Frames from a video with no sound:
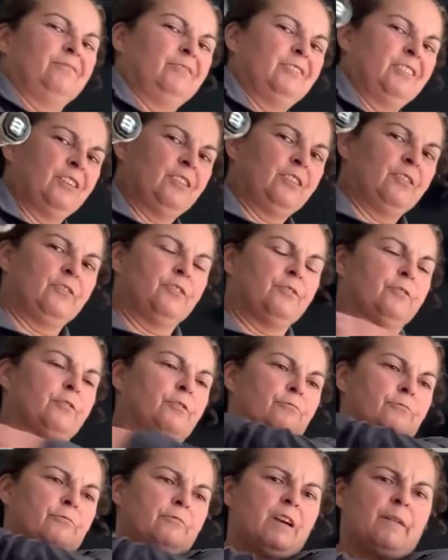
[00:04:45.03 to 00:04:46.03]
they're
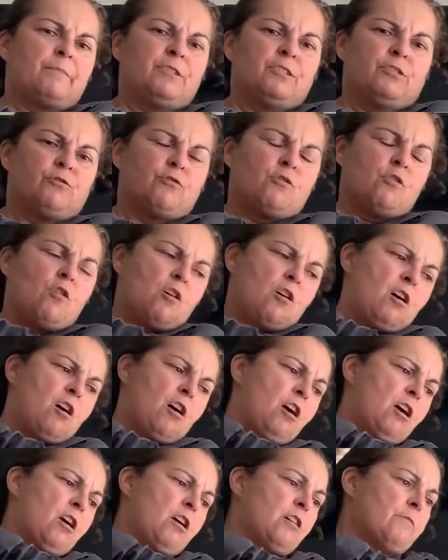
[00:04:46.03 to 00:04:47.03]
rubbing their
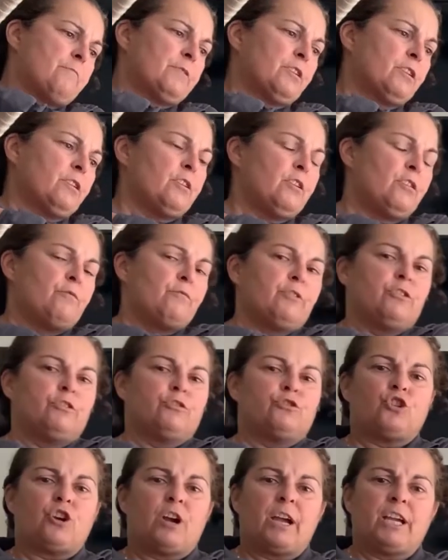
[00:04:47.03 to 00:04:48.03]
arm, when
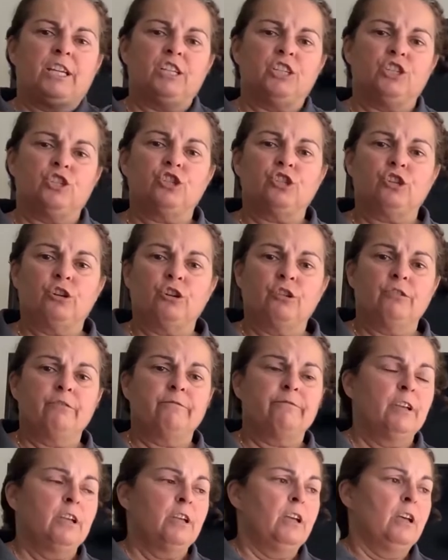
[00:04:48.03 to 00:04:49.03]
they're trying to
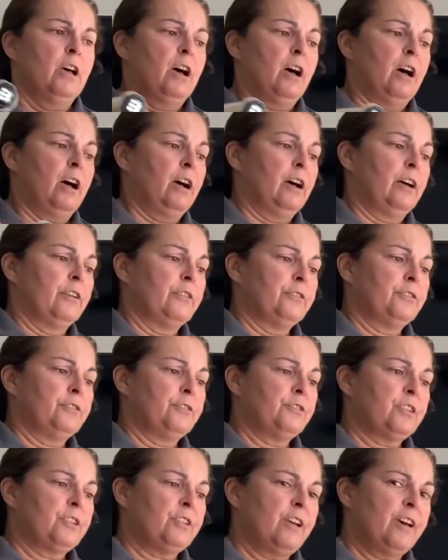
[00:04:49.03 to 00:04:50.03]
serve?
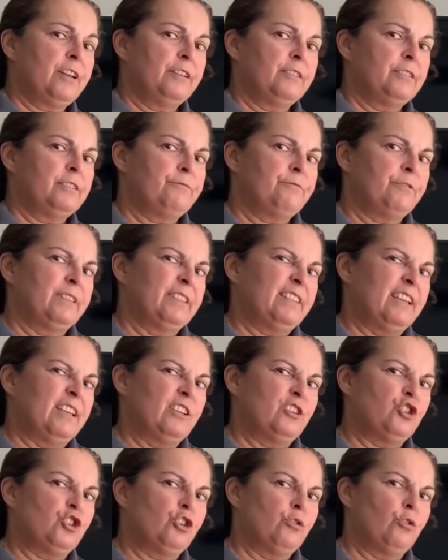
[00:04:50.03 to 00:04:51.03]
There's a lot of different
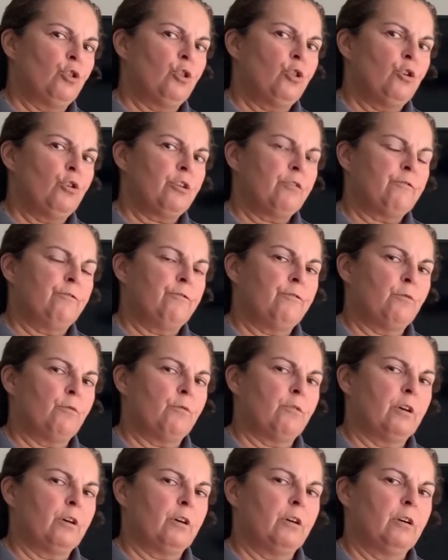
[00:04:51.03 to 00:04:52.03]
things you look
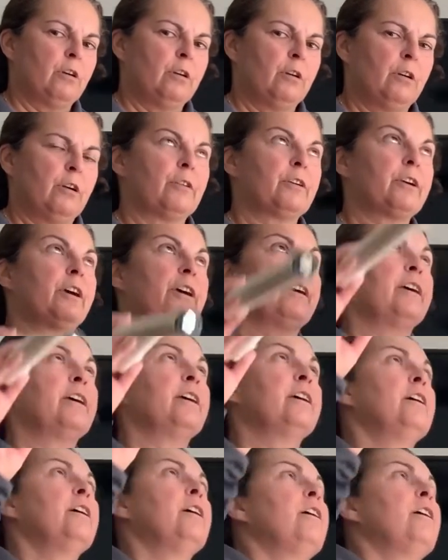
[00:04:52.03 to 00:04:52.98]
for, okay?